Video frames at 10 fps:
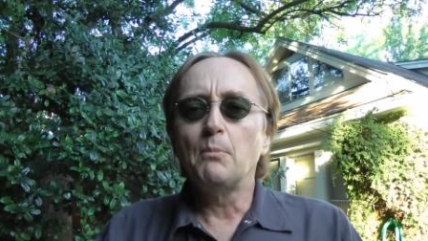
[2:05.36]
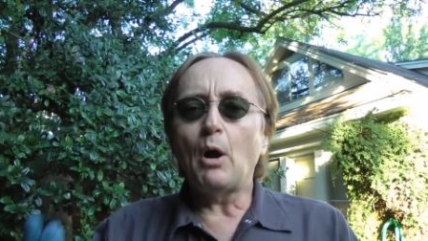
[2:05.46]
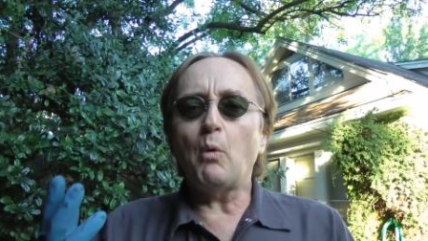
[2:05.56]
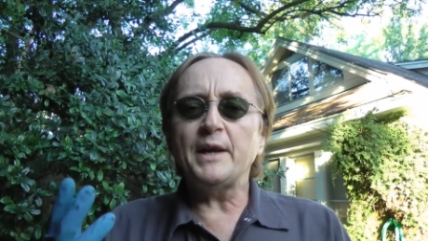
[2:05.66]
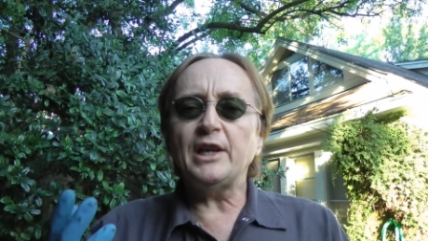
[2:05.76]

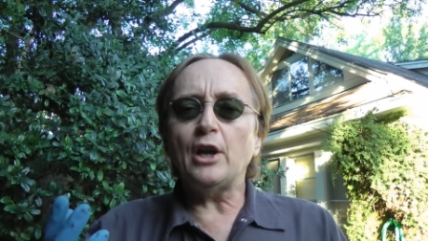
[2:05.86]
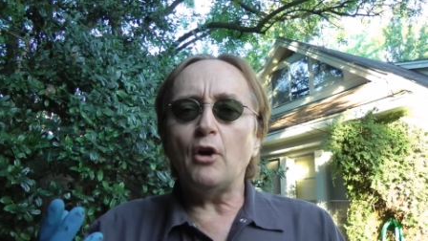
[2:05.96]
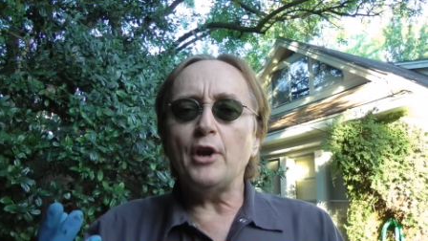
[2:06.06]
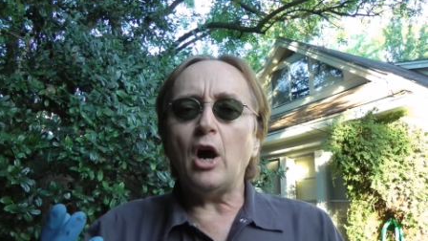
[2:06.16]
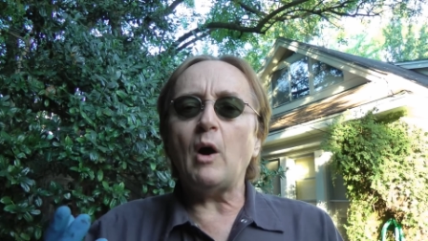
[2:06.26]
But when you
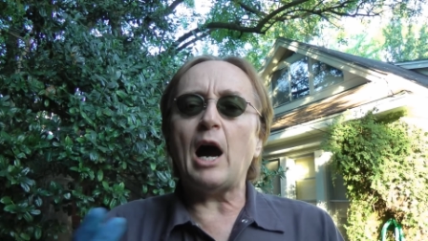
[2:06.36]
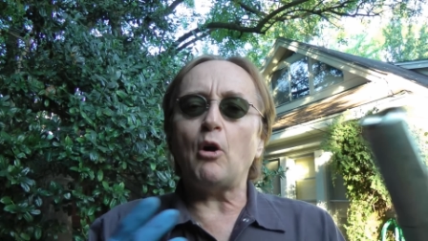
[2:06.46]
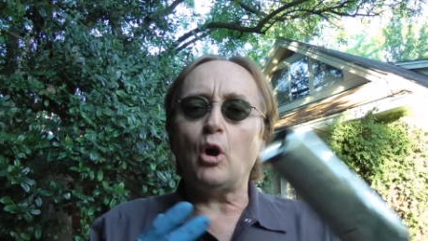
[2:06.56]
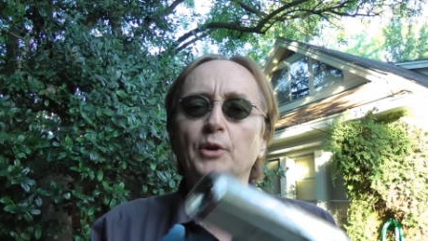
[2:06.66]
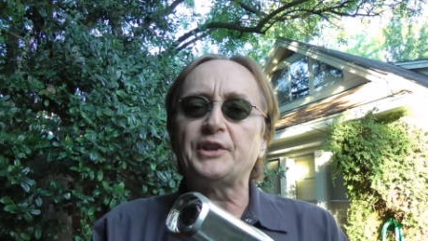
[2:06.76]
don't know
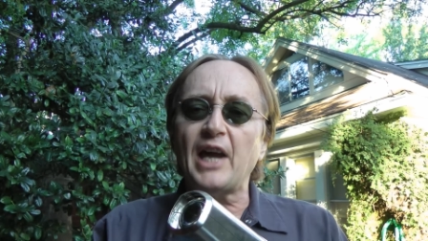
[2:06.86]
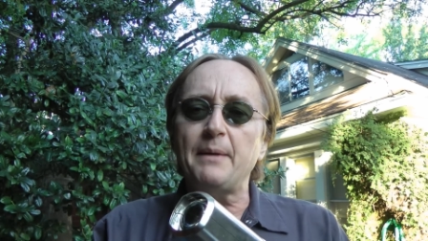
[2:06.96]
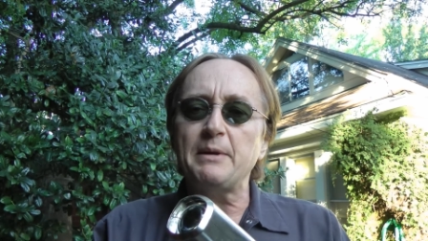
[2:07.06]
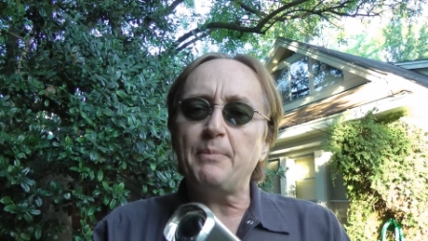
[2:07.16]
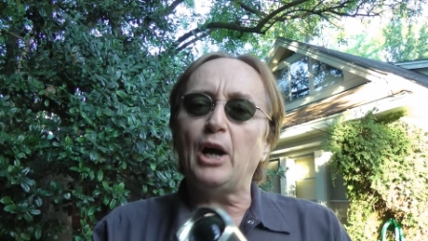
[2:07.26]
how old a
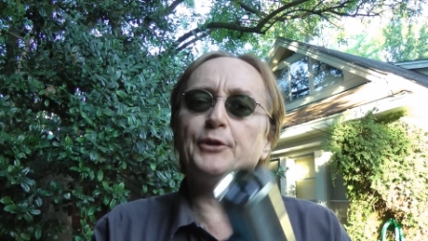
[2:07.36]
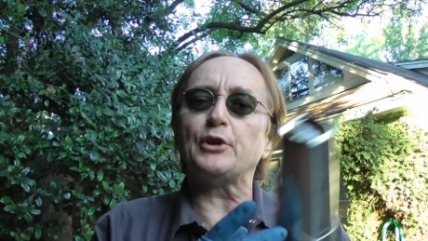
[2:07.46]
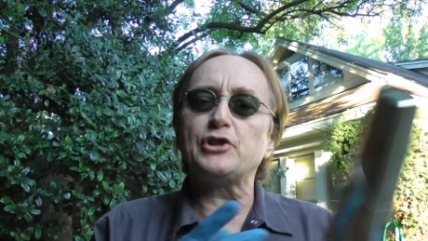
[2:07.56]
timing belt